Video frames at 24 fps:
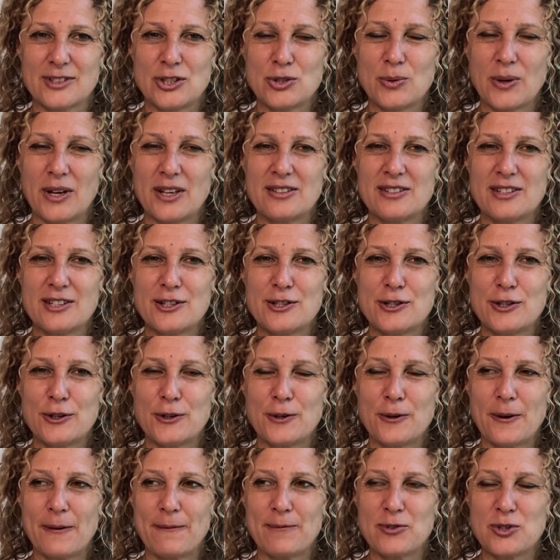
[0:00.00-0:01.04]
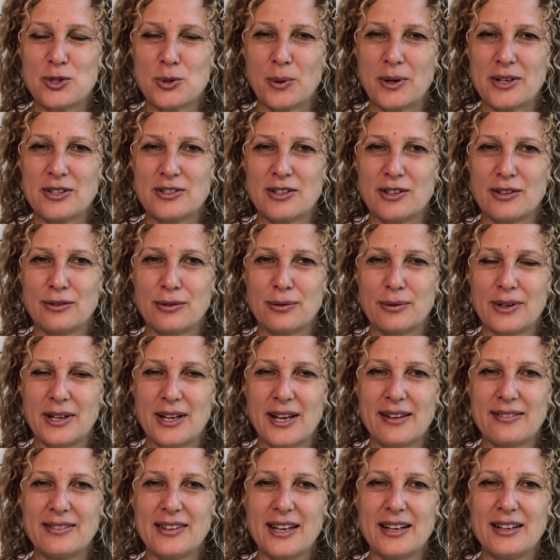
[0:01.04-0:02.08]
twenty-two and twenty-three,
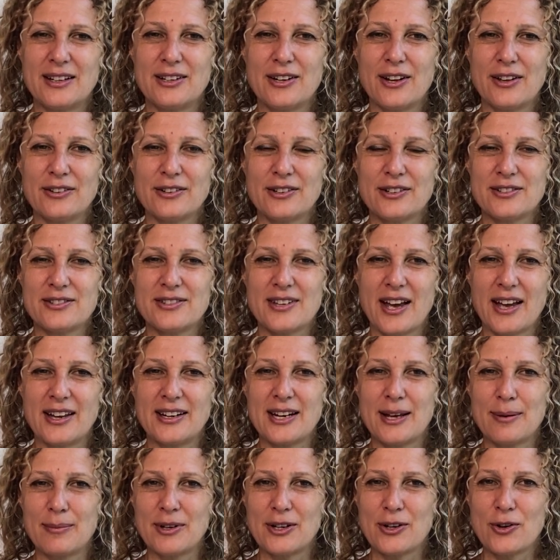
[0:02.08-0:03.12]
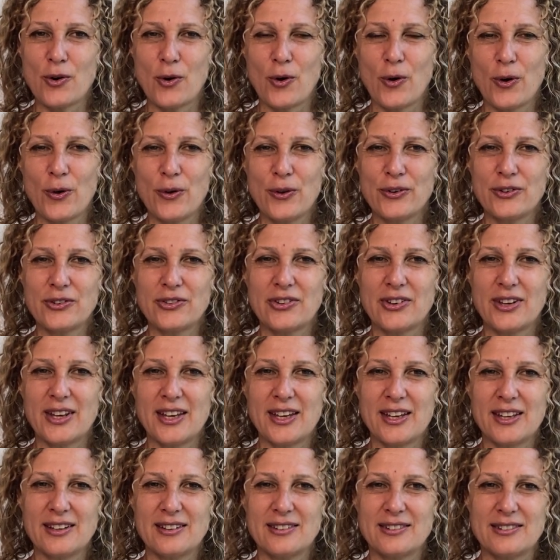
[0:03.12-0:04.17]
and then another dynamic hold
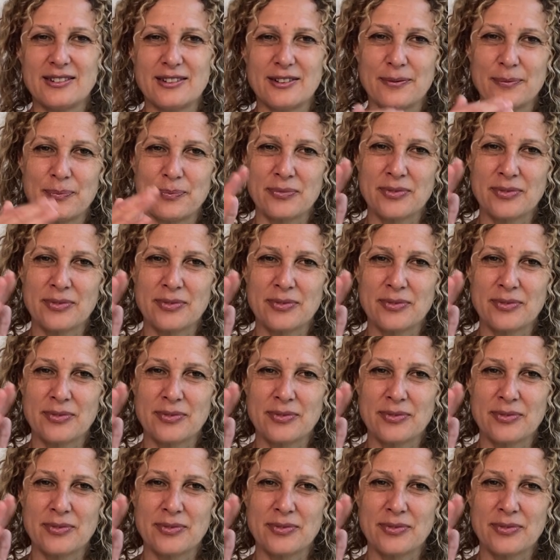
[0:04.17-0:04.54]
is